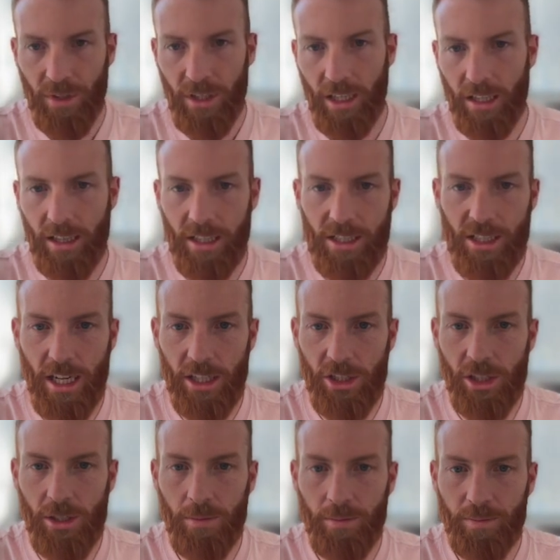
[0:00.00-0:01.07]
in this
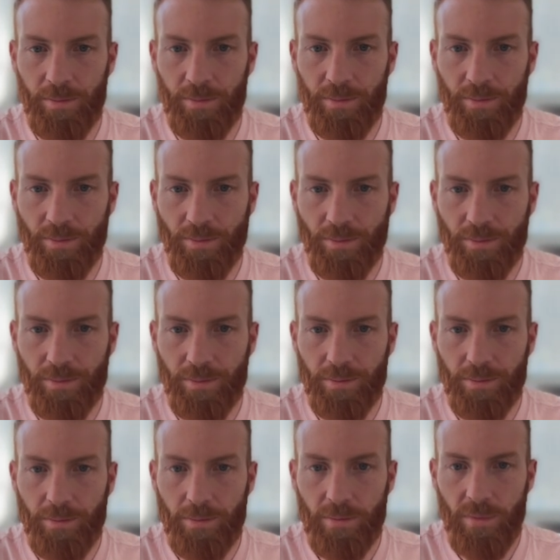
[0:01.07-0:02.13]
section.
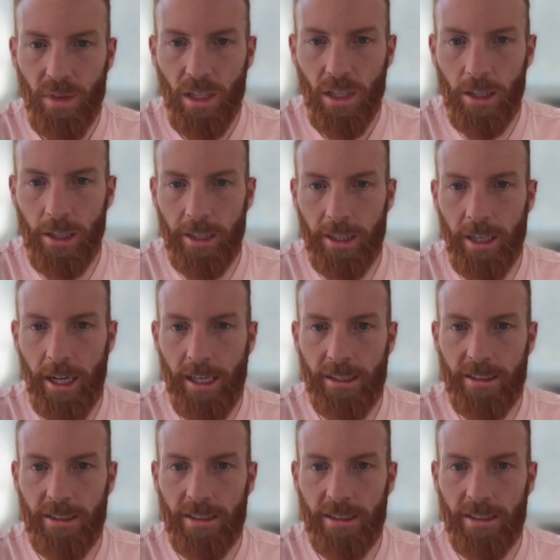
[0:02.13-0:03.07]
Click connect,